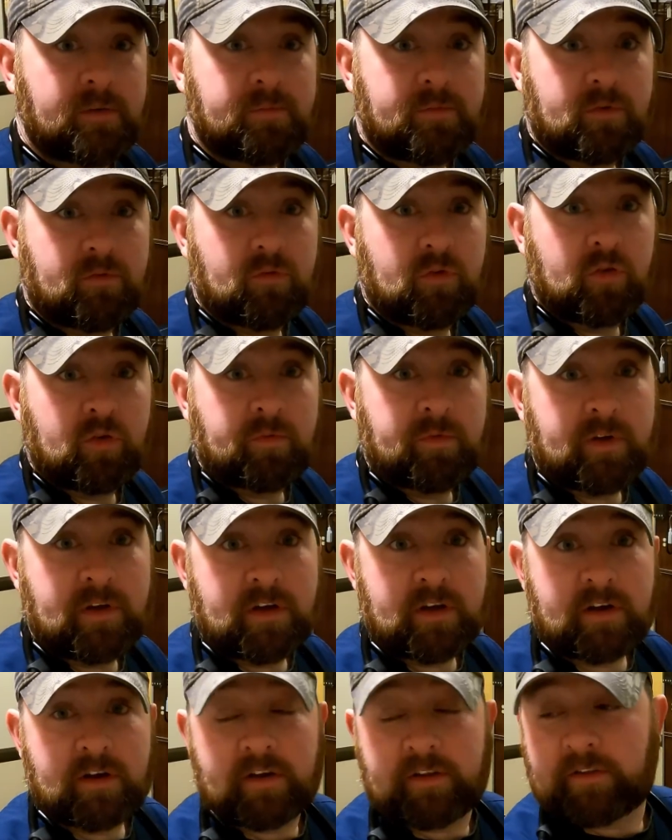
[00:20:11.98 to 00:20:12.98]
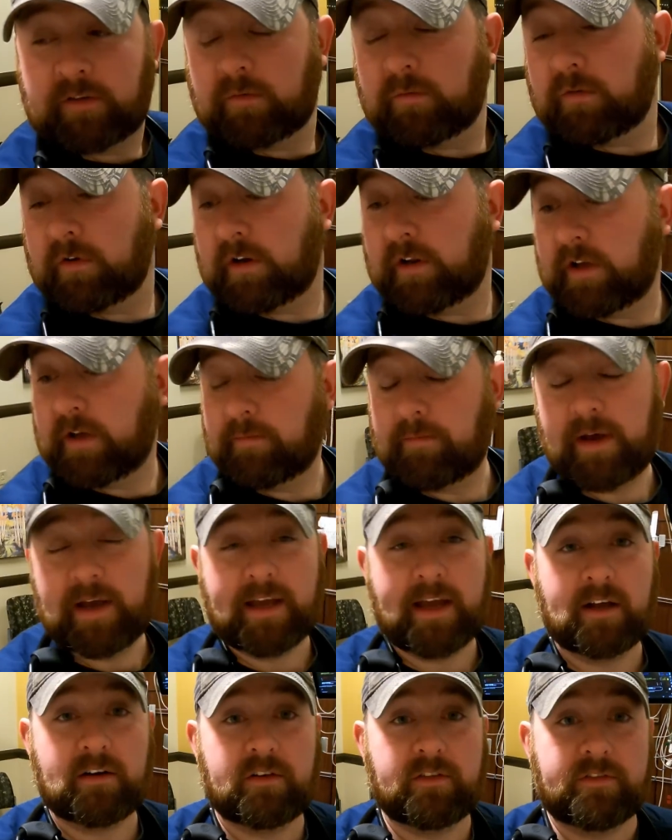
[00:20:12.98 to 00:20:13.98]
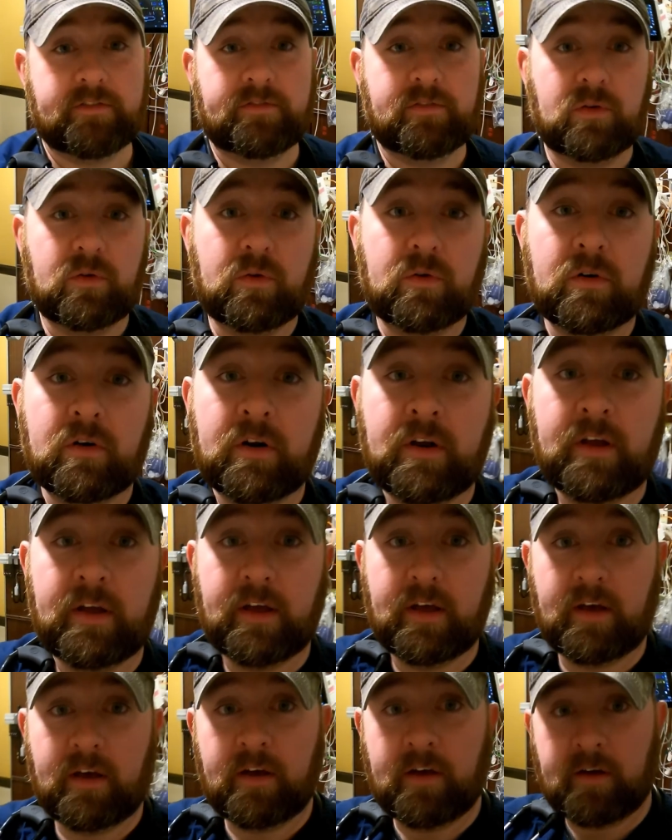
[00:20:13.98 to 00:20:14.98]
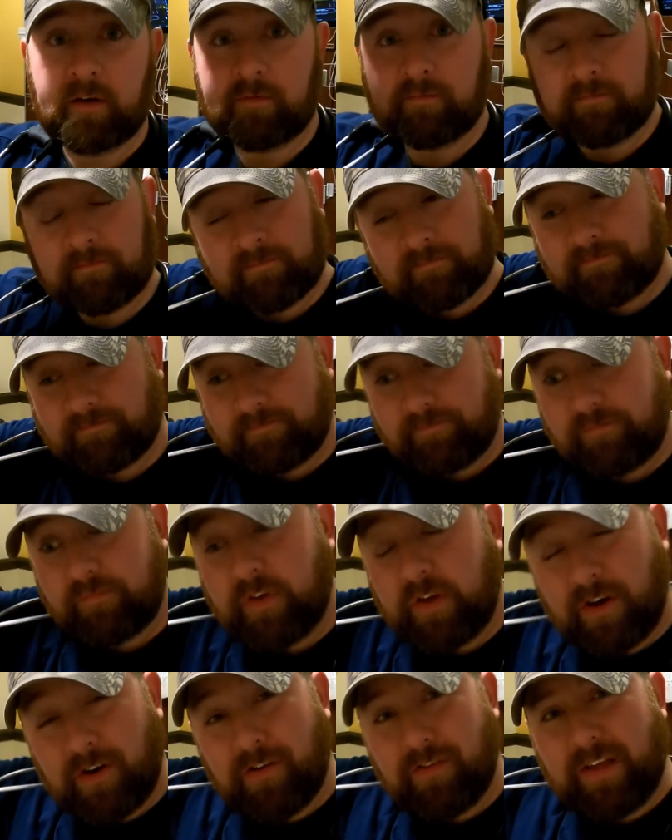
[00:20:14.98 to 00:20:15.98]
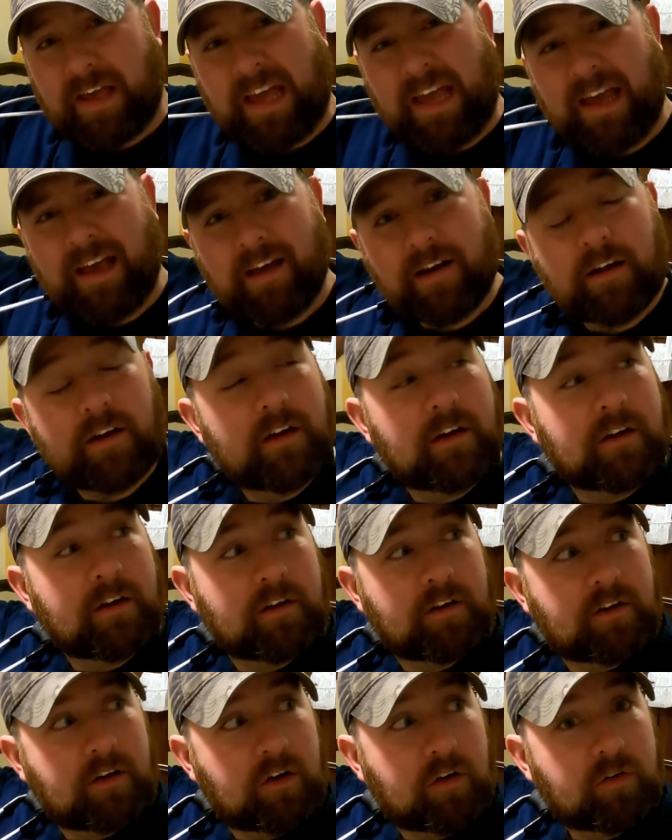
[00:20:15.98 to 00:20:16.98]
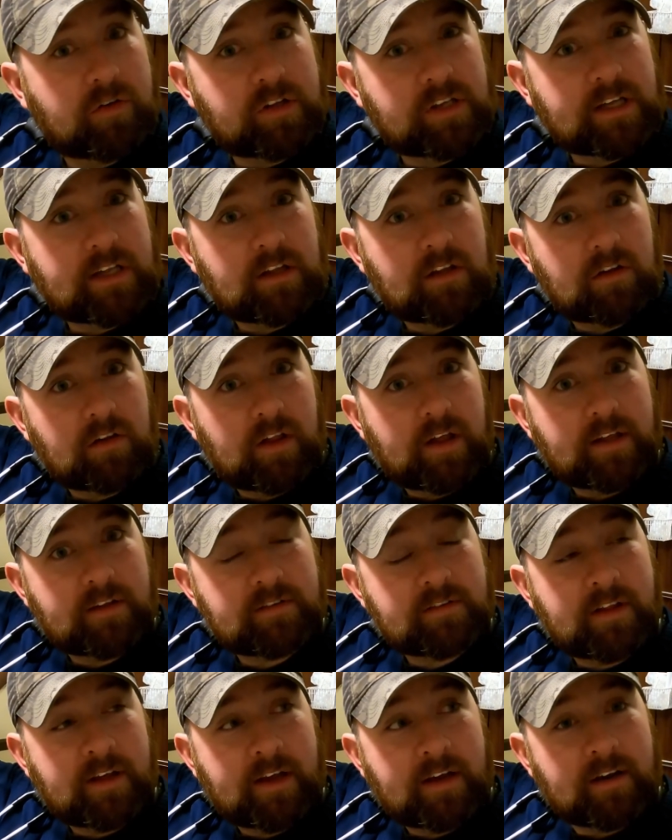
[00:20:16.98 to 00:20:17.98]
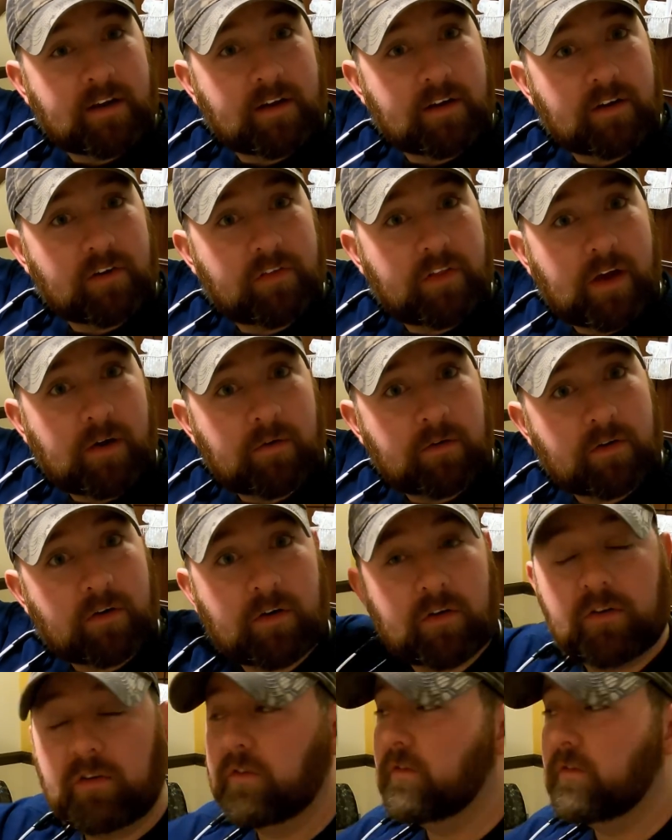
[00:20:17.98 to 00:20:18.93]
up the room here, and then we're gonna head back out to the floor. I know they had a code yellow last night. I heard that one called